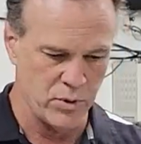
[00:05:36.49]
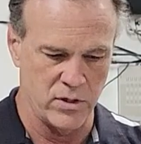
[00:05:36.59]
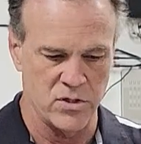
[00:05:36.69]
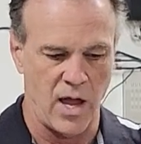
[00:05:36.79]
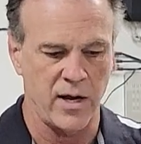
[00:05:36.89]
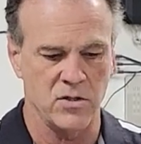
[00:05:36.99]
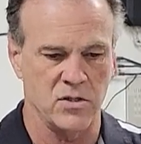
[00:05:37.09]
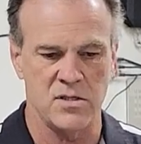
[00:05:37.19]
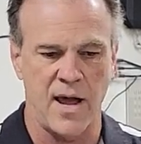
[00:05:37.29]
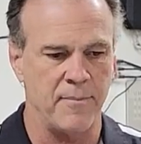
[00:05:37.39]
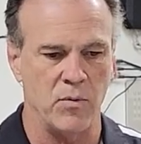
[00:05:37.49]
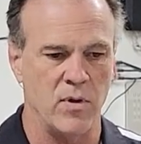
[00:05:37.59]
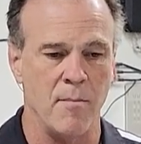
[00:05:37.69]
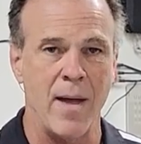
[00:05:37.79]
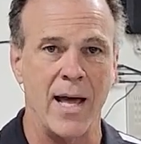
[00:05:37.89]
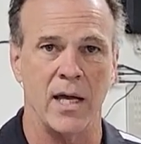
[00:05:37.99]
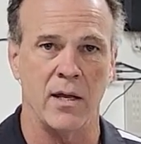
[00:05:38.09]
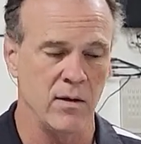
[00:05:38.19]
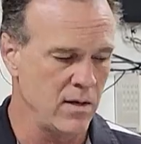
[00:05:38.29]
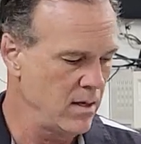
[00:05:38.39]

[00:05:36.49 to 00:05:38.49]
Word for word: Put your socket, just tap it with a mallet.